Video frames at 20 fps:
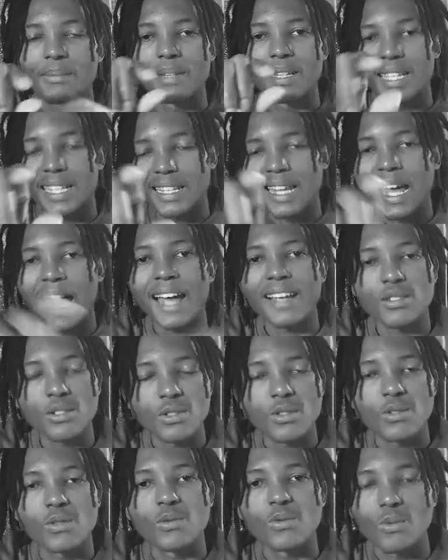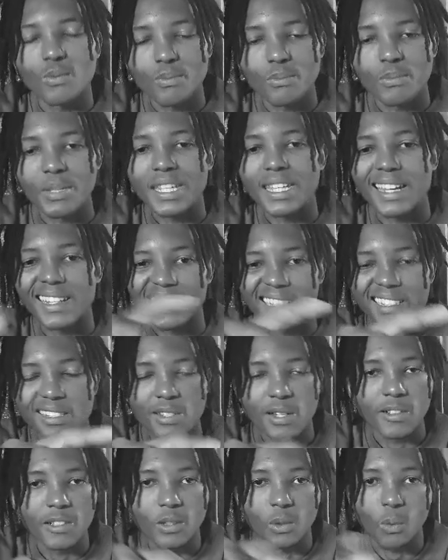it has to be an
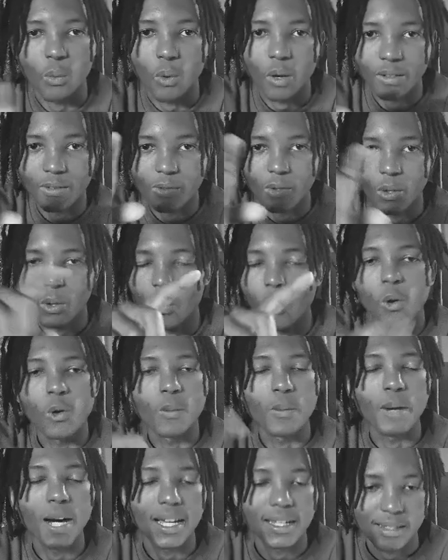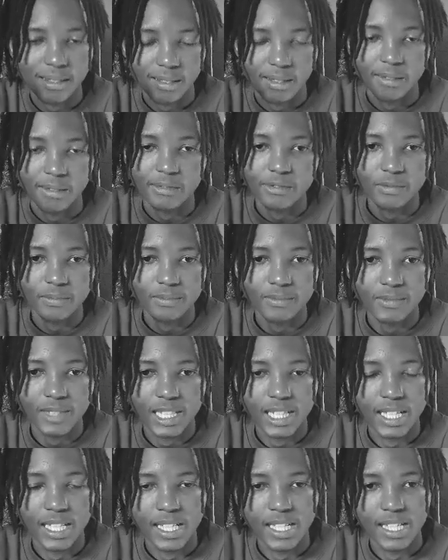internal workflow all by itself.
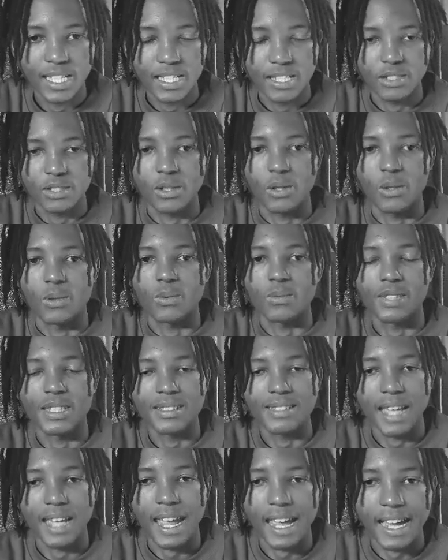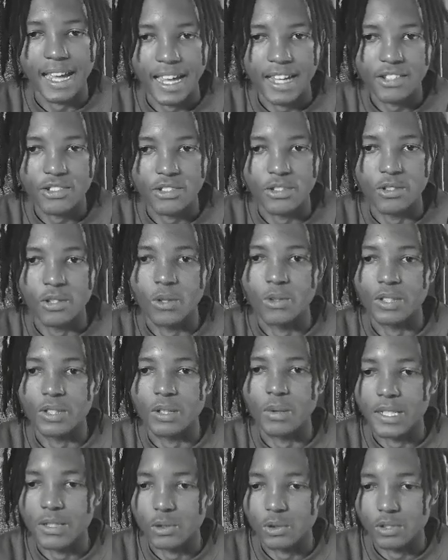So this AI agent node, the
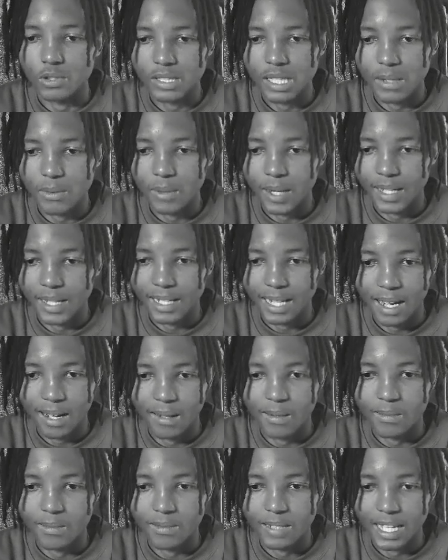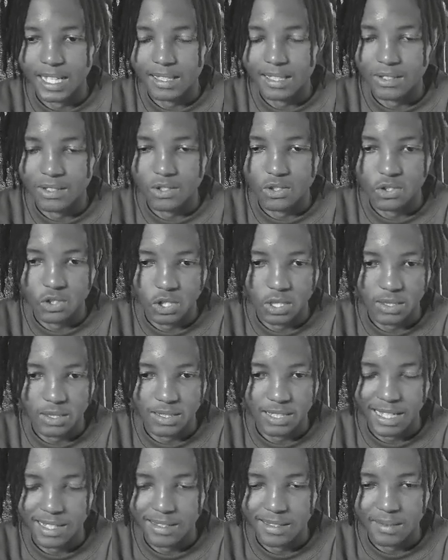way you'll see right now, is
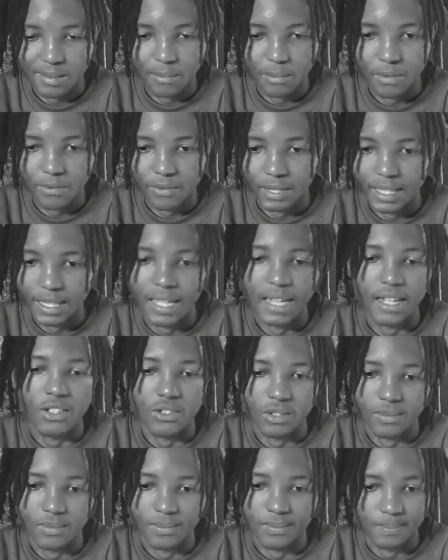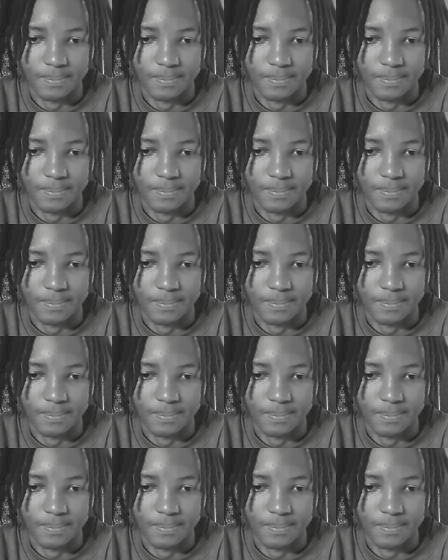just a simplification.